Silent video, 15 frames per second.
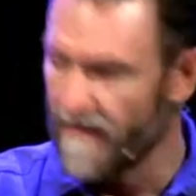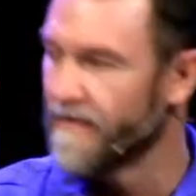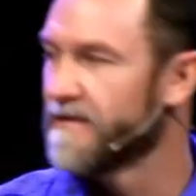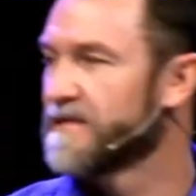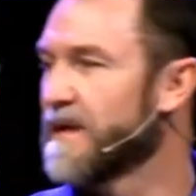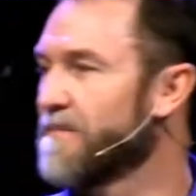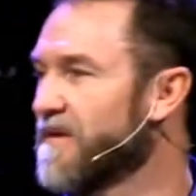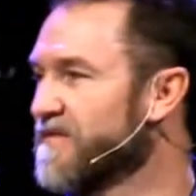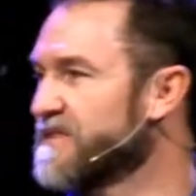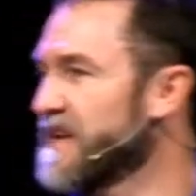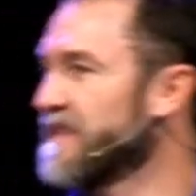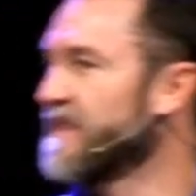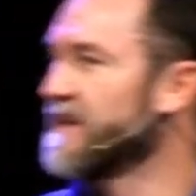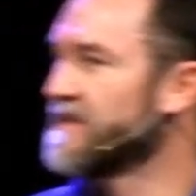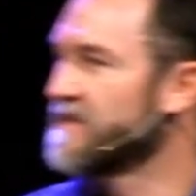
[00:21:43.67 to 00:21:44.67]
Some have
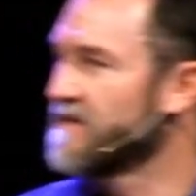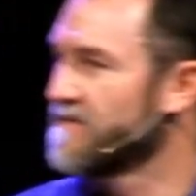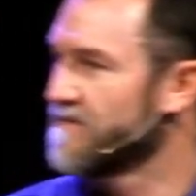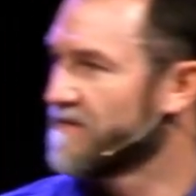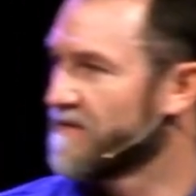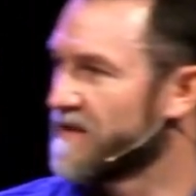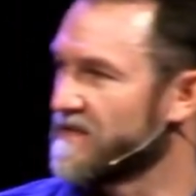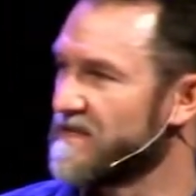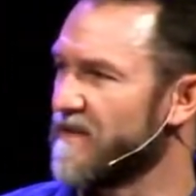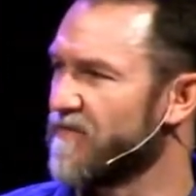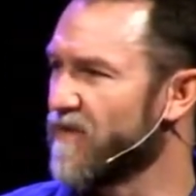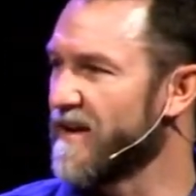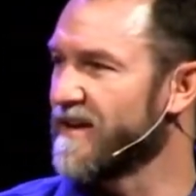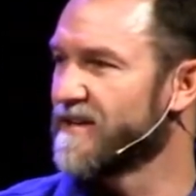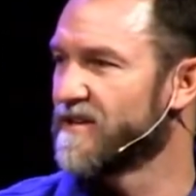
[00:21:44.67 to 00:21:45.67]
said this, because they've
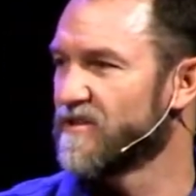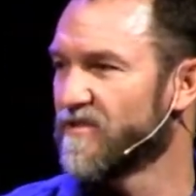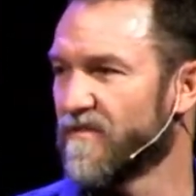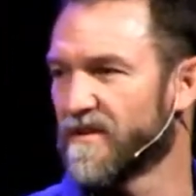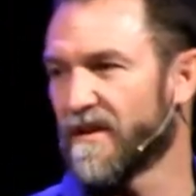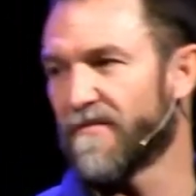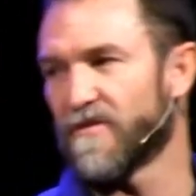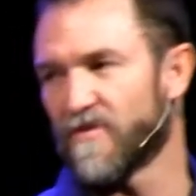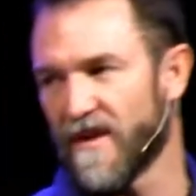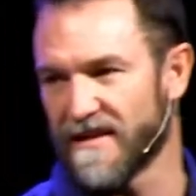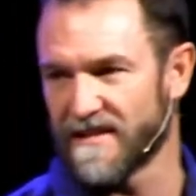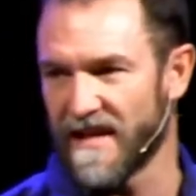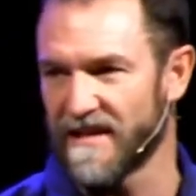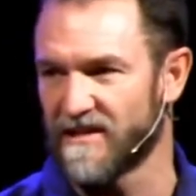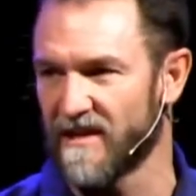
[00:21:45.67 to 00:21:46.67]
read it in different
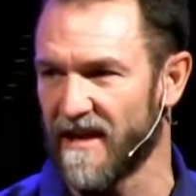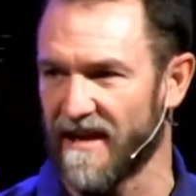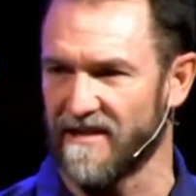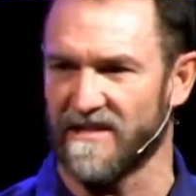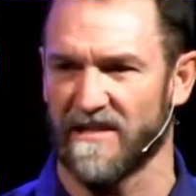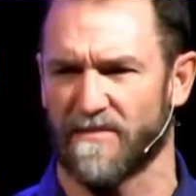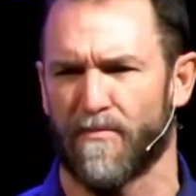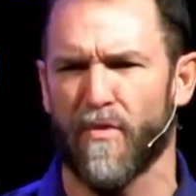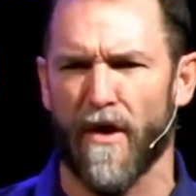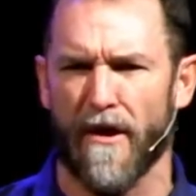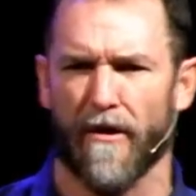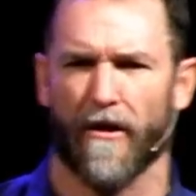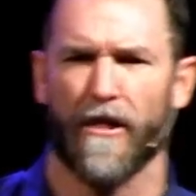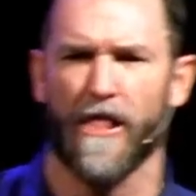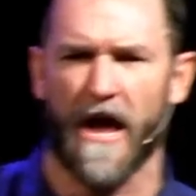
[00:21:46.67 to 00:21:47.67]
translation, and it says
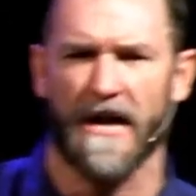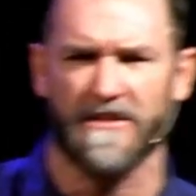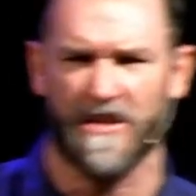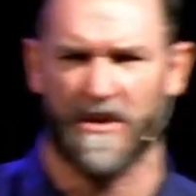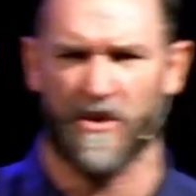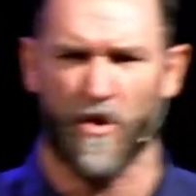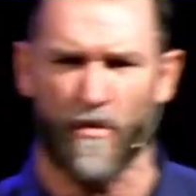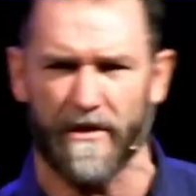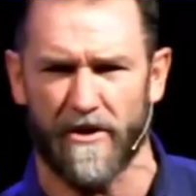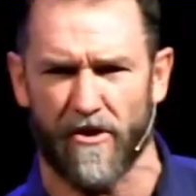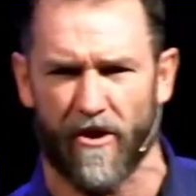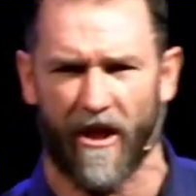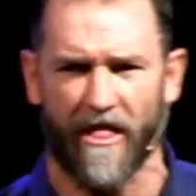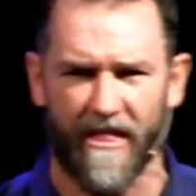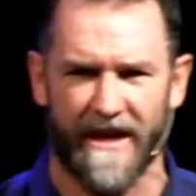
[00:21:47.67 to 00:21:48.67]
prayer closet. Go into your
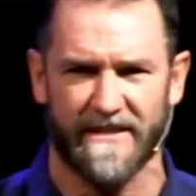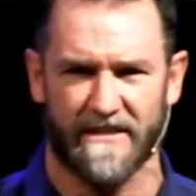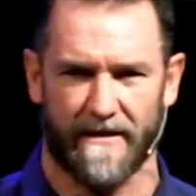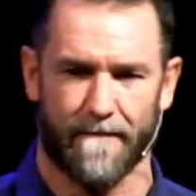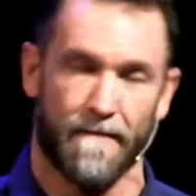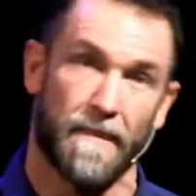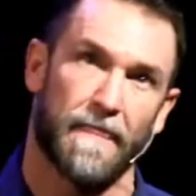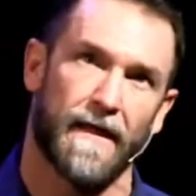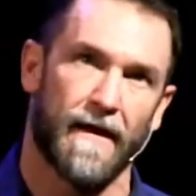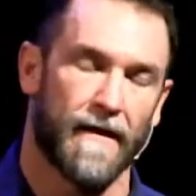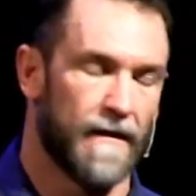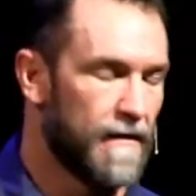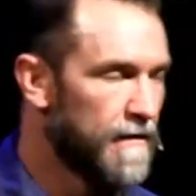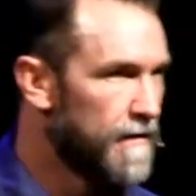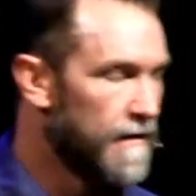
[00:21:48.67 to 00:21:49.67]
closet.
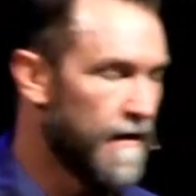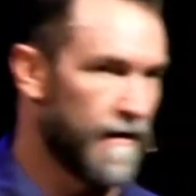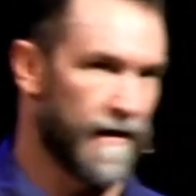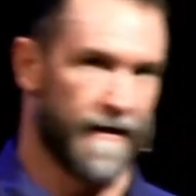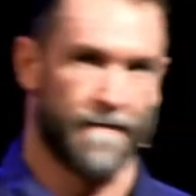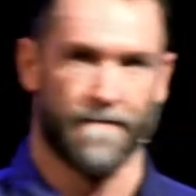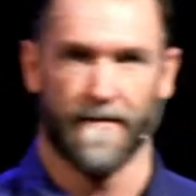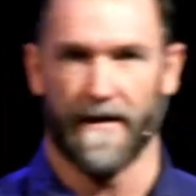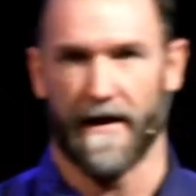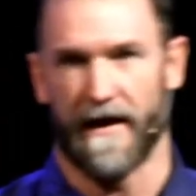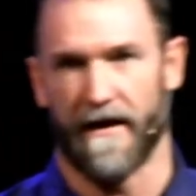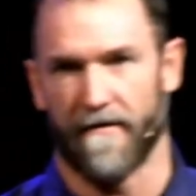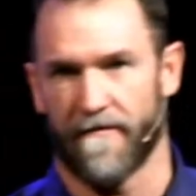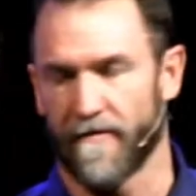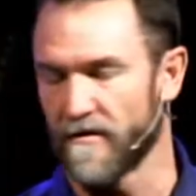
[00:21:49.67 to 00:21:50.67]
Okay,
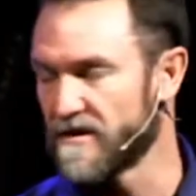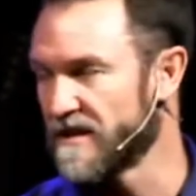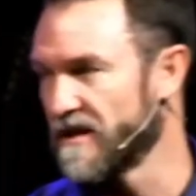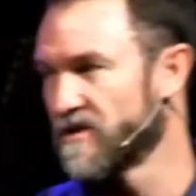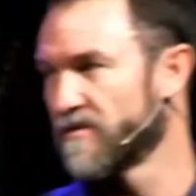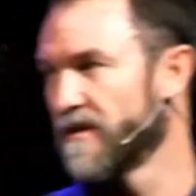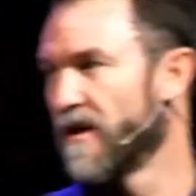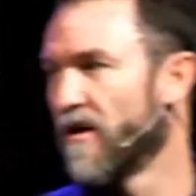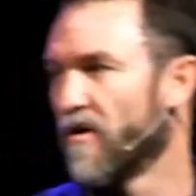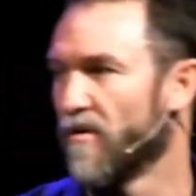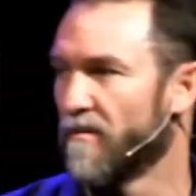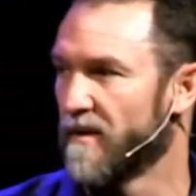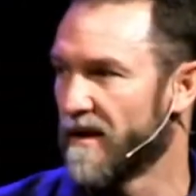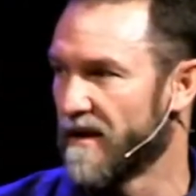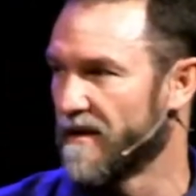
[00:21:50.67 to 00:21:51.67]
first century
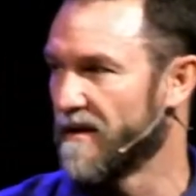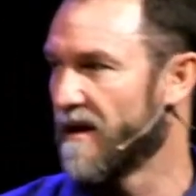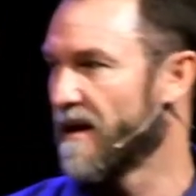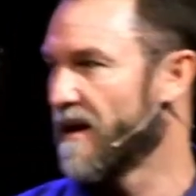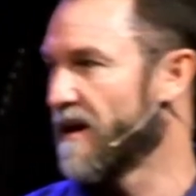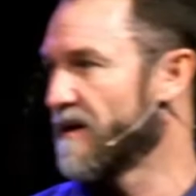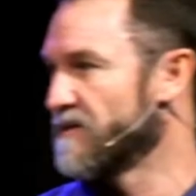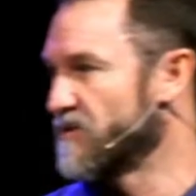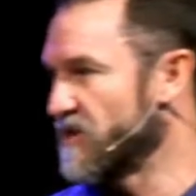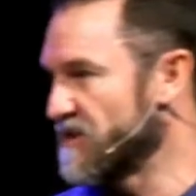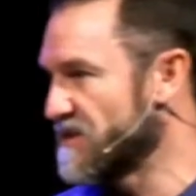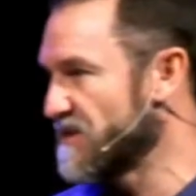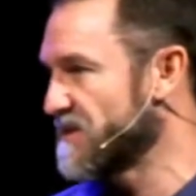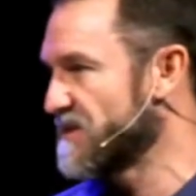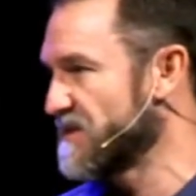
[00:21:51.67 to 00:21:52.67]
home in
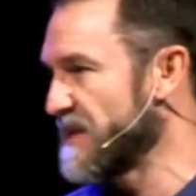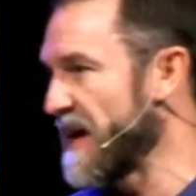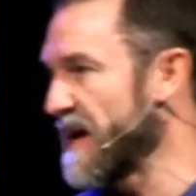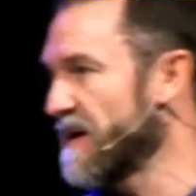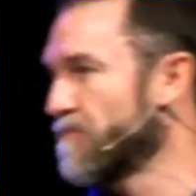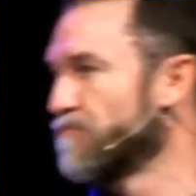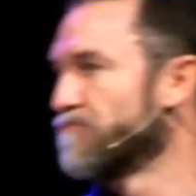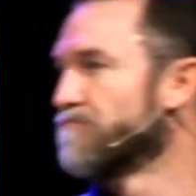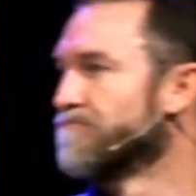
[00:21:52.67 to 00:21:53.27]
Jesus' day